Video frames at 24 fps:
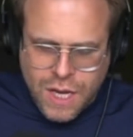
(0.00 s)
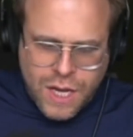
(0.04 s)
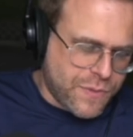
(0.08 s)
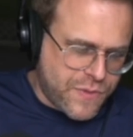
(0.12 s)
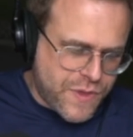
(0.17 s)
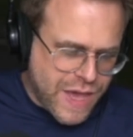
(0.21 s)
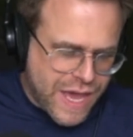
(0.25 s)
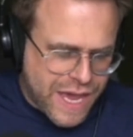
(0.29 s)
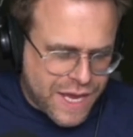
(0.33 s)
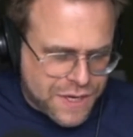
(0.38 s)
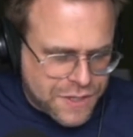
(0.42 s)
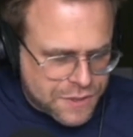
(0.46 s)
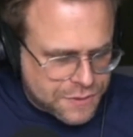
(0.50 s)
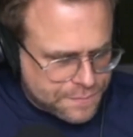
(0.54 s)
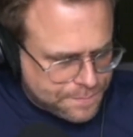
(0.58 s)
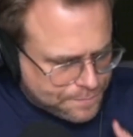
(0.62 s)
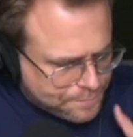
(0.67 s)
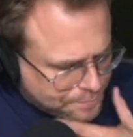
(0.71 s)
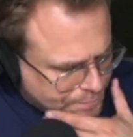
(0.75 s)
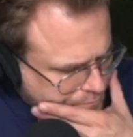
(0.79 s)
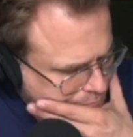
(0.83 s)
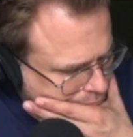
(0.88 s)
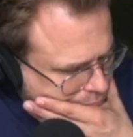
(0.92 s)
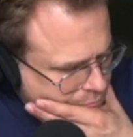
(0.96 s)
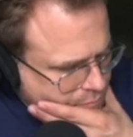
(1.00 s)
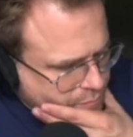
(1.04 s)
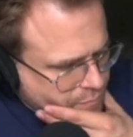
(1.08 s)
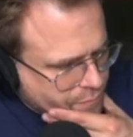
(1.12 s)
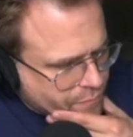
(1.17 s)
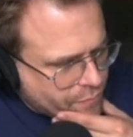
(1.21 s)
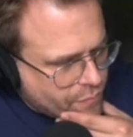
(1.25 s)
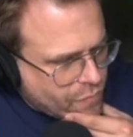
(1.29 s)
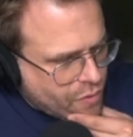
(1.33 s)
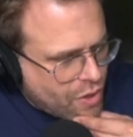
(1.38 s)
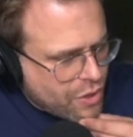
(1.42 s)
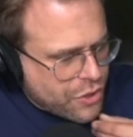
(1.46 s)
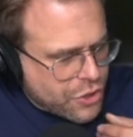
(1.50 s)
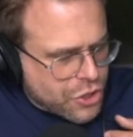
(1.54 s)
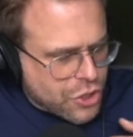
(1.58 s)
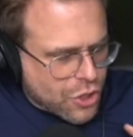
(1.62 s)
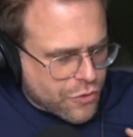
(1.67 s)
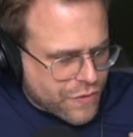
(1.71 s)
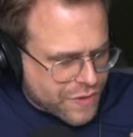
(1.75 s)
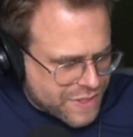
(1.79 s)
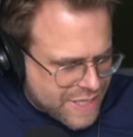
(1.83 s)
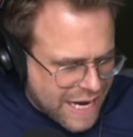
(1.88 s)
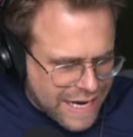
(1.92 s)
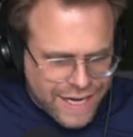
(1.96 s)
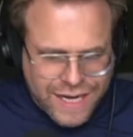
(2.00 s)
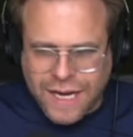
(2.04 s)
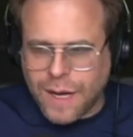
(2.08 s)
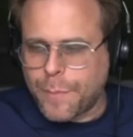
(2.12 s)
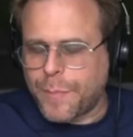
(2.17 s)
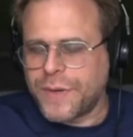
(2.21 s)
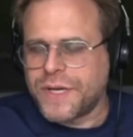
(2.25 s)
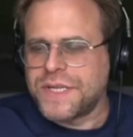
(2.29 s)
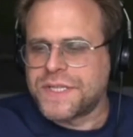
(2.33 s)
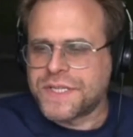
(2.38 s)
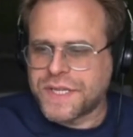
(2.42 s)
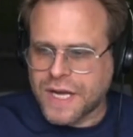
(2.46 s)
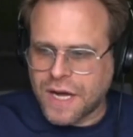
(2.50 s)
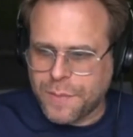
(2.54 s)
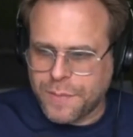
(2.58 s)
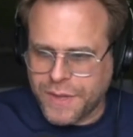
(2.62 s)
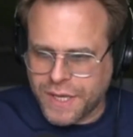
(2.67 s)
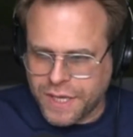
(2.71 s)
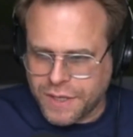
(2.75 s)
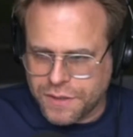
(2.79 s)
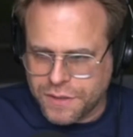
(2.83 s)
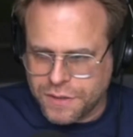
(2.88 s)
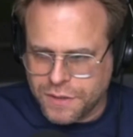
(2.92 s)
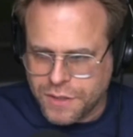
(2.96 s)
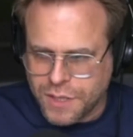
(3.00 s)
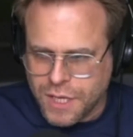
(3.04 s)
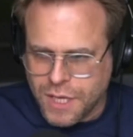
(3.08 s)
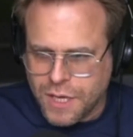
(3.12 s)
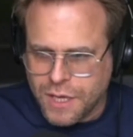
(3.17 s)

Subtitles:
Then, the tech companies come in.